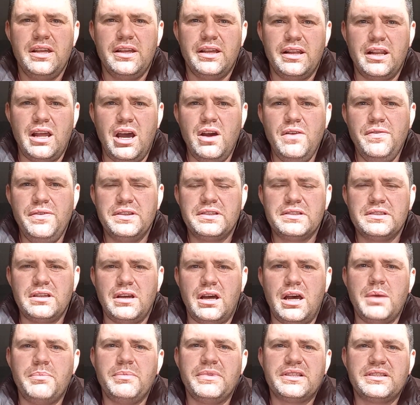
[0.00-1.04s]
And over
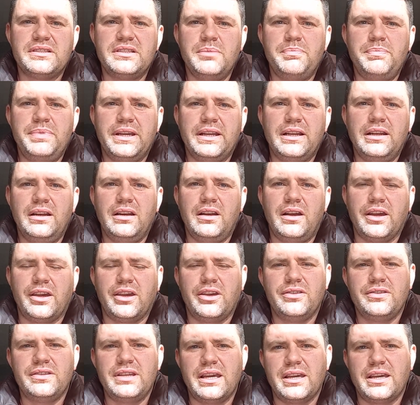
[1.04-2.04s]
time, it's typically like you